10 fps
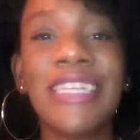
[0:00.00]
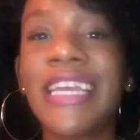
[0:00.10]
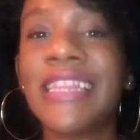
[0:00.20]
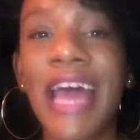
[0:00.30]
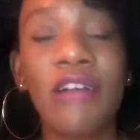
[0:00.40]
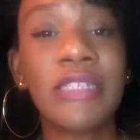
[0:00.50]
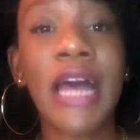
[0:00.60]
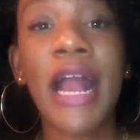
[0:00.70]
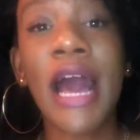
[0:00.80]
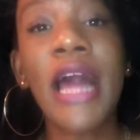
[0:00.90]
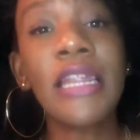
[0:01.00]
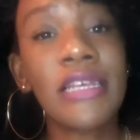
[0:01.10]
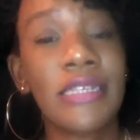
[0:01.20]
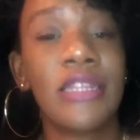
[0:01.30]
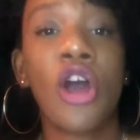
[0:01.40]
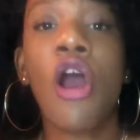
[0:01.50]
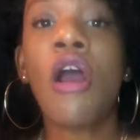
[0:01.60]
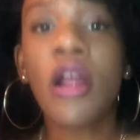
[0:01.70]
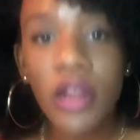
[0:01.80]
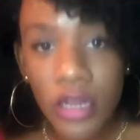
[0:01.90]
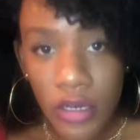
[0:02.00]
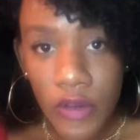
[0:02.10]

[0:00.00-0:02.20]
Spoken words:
look at the outside. God looks at the heart.